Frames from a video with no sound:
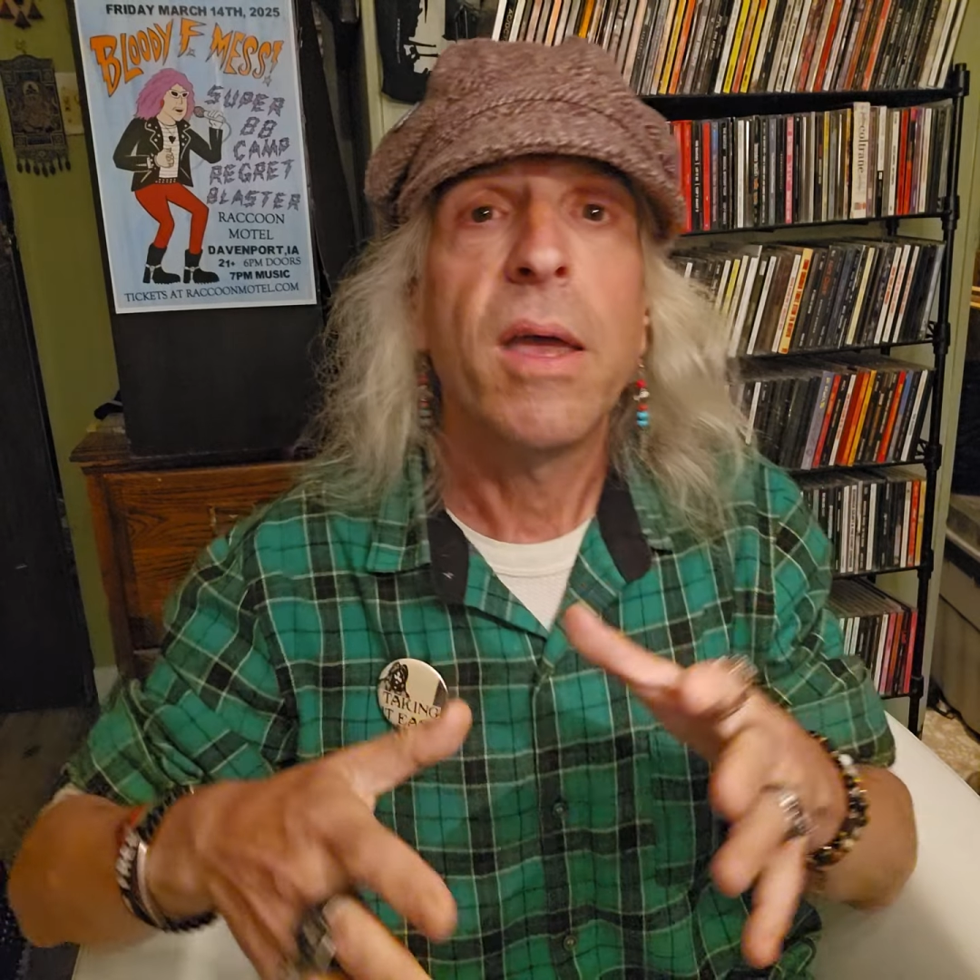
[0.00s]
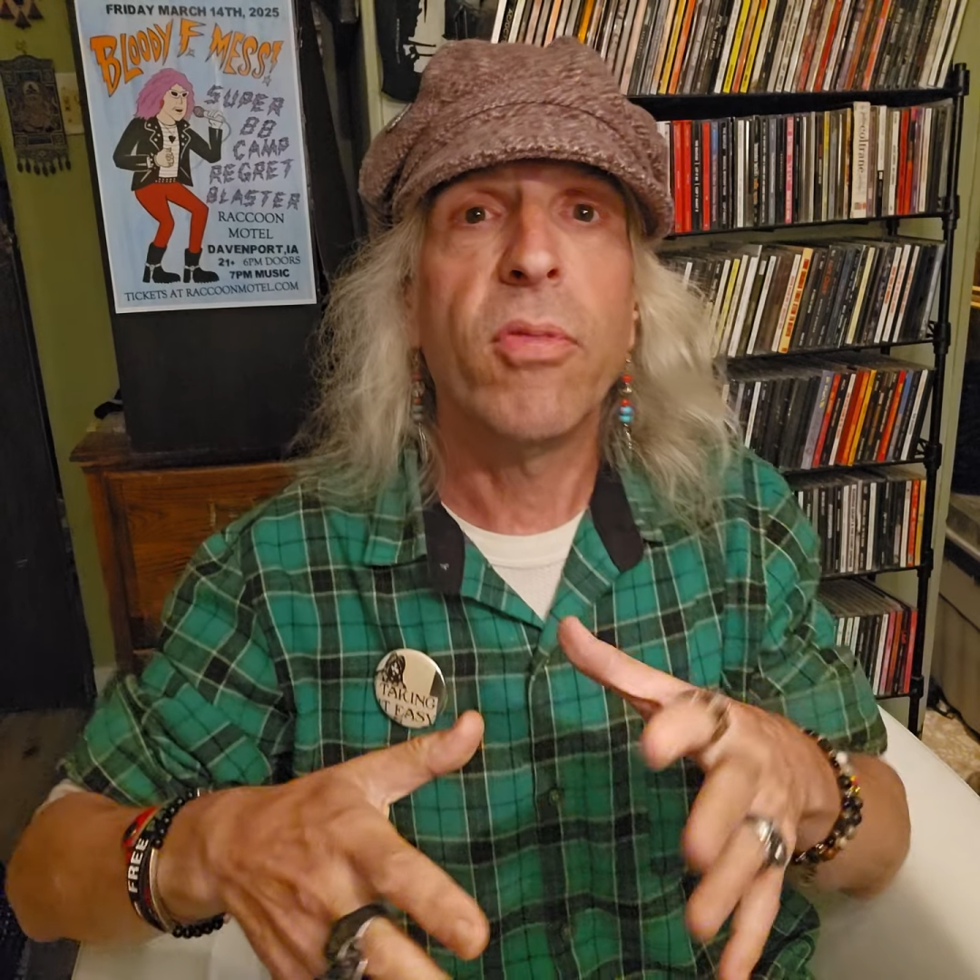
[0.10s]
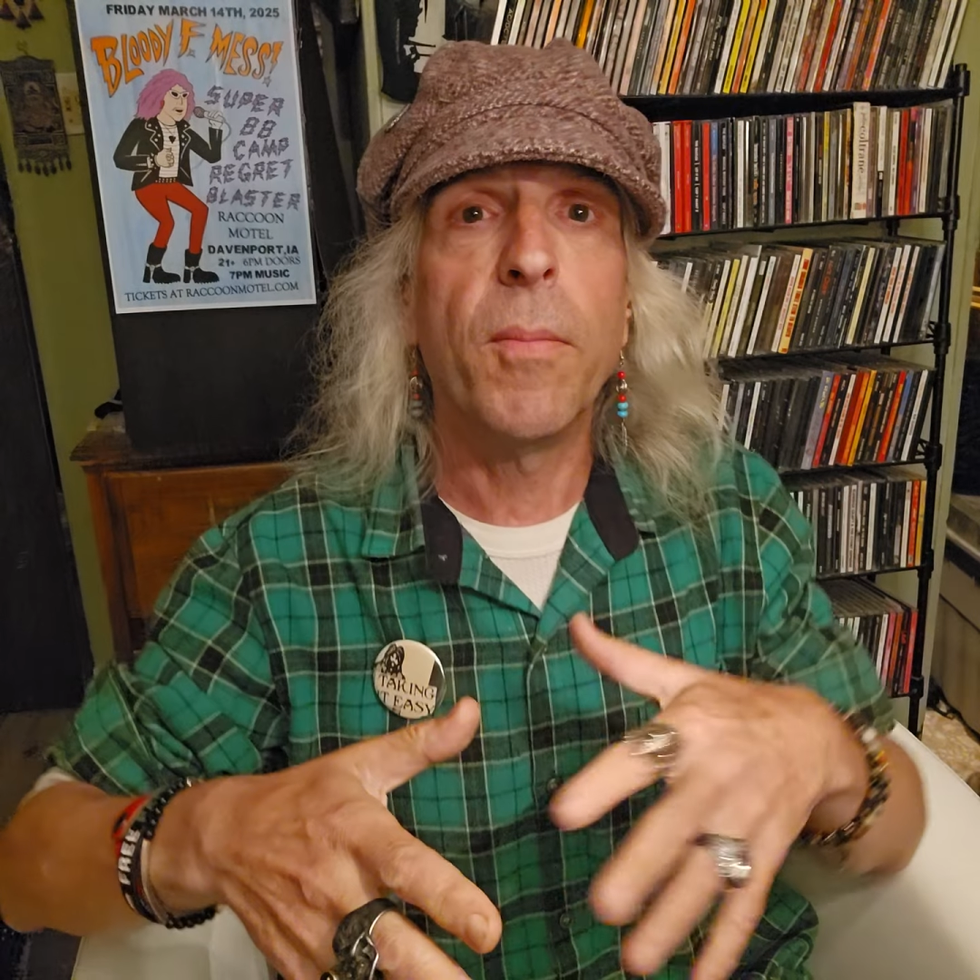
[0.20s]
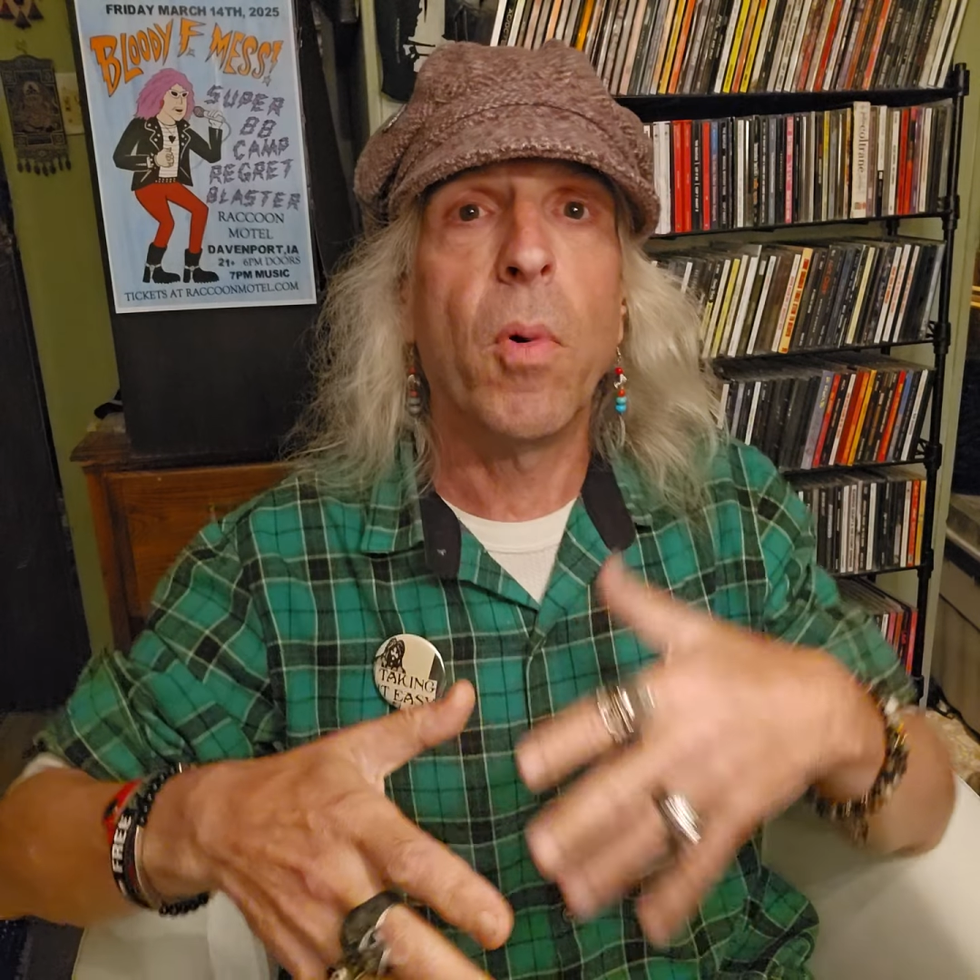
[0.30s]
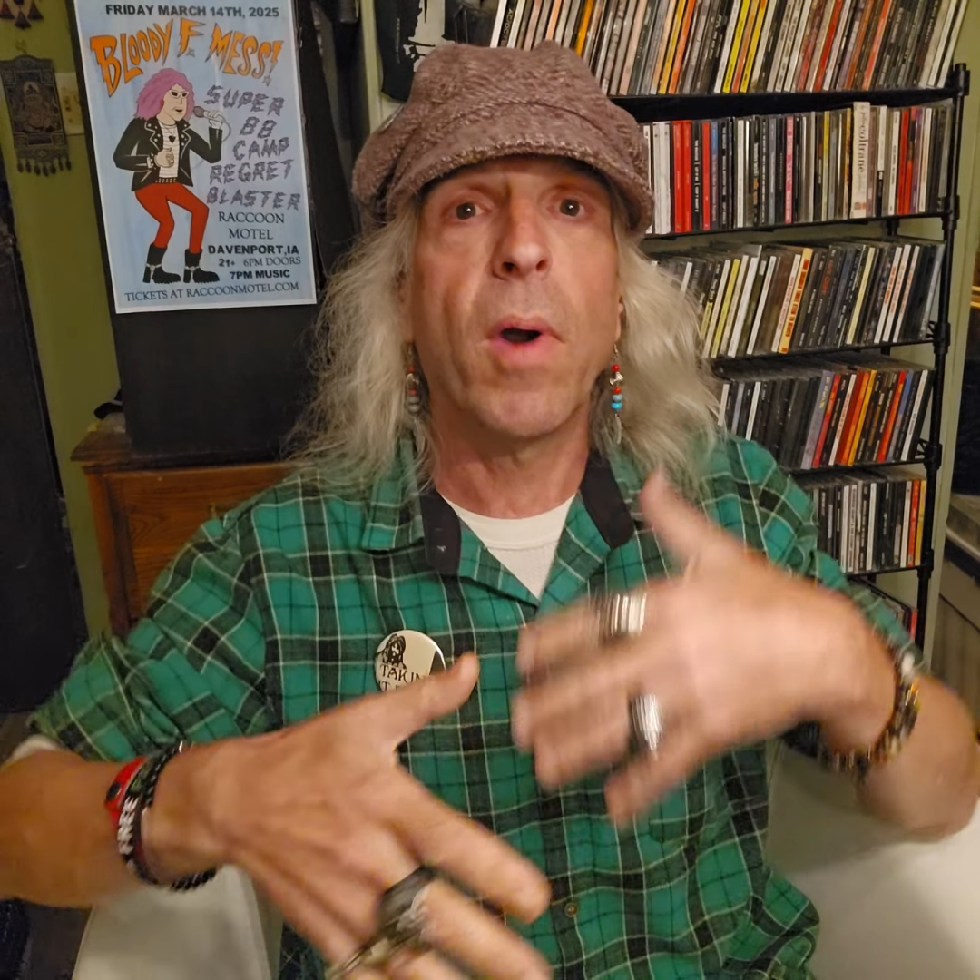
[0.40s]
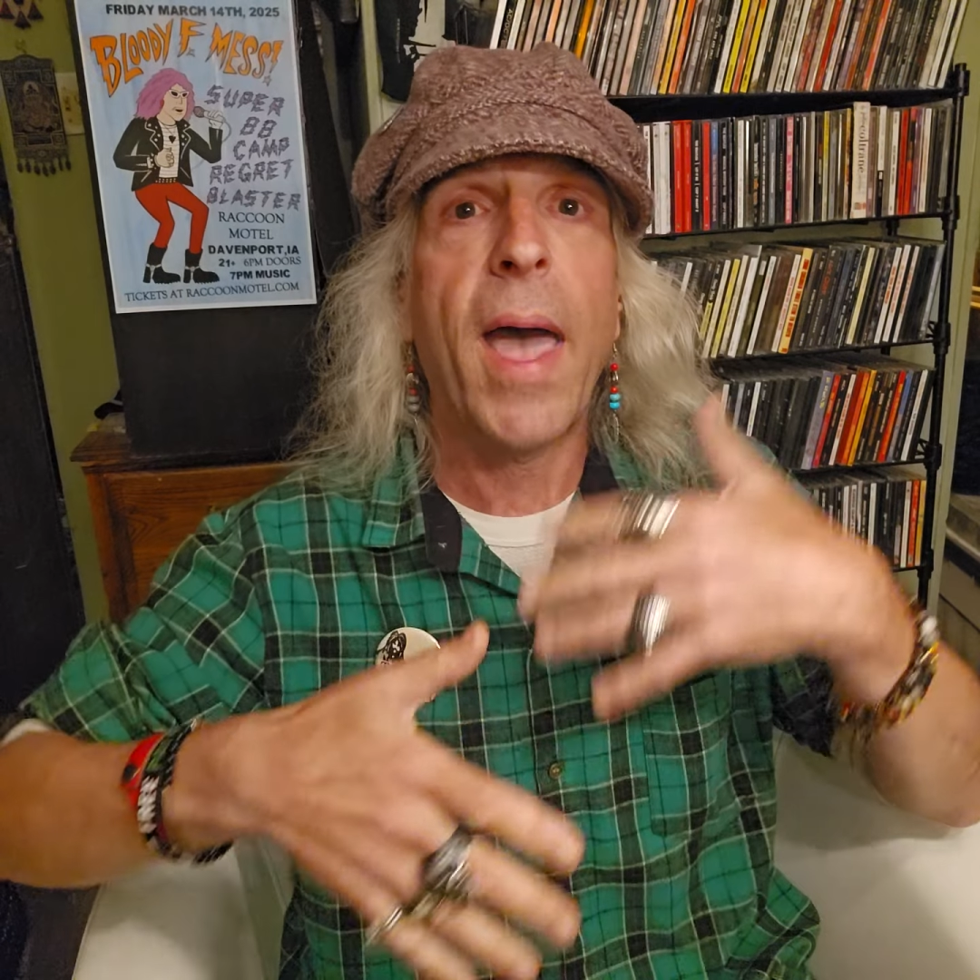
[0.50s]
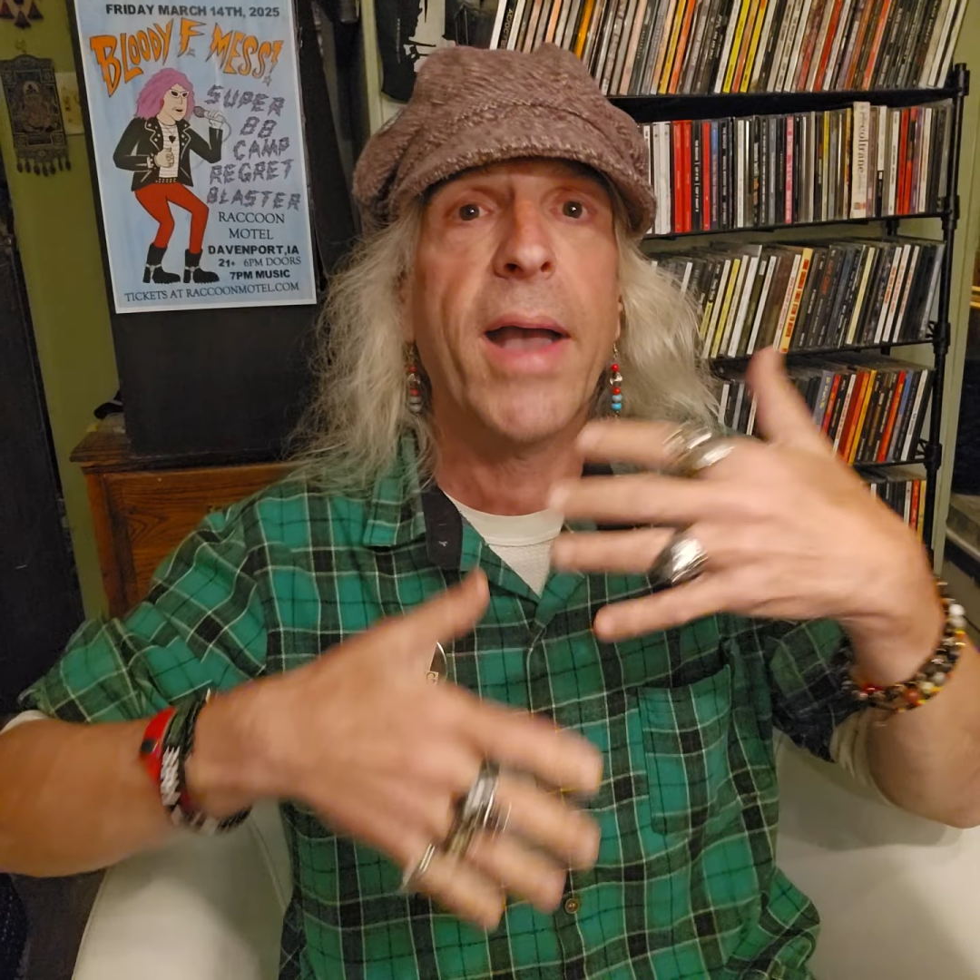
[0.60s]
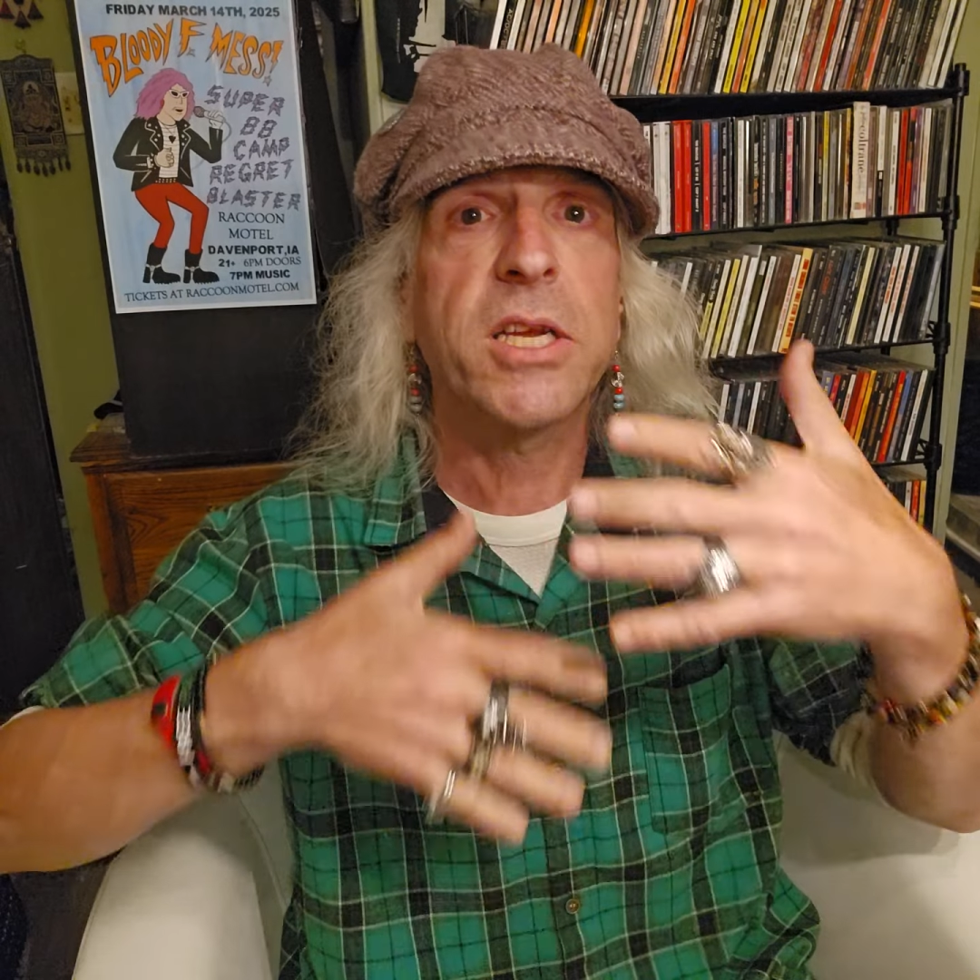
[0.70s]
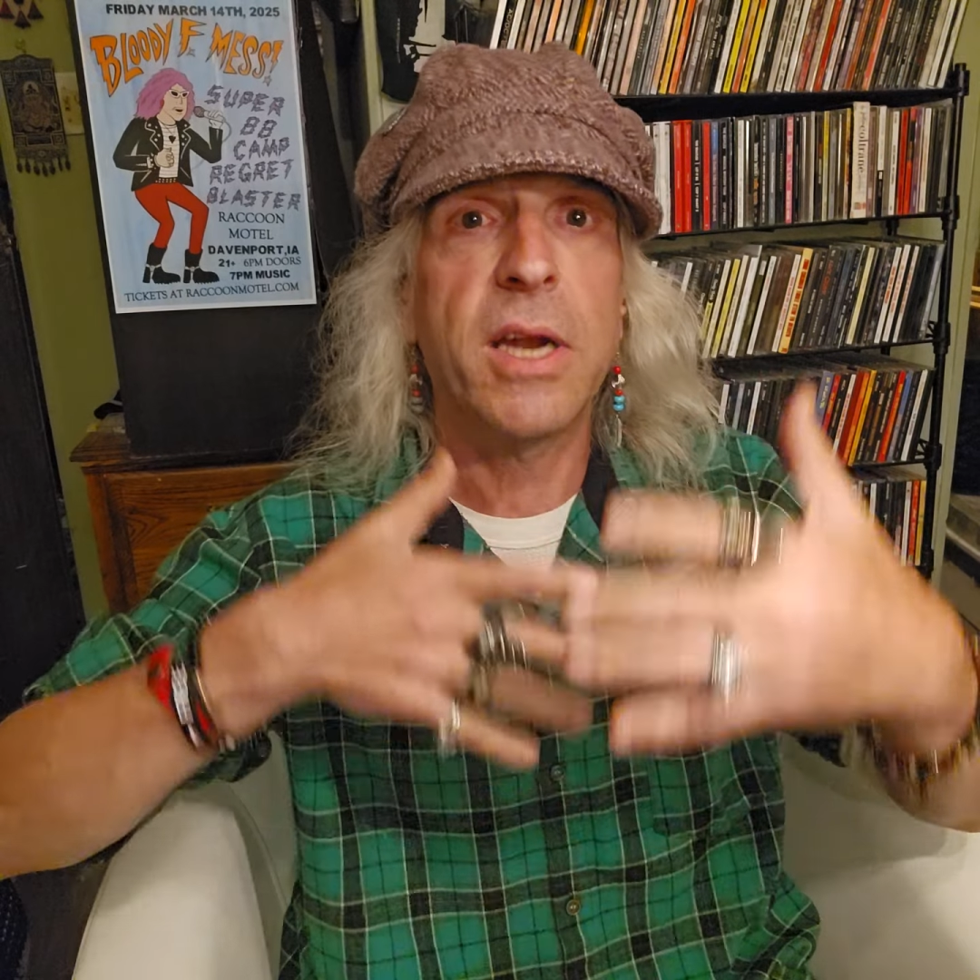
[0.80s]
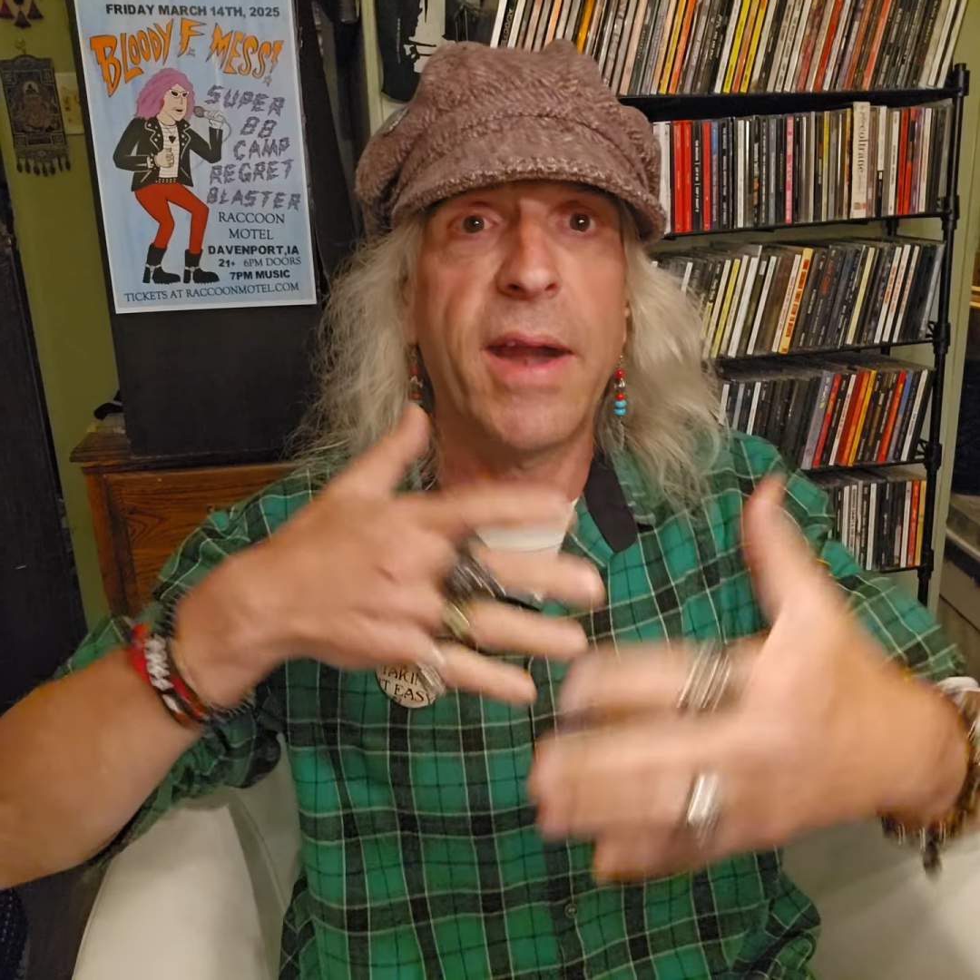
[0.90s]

the more action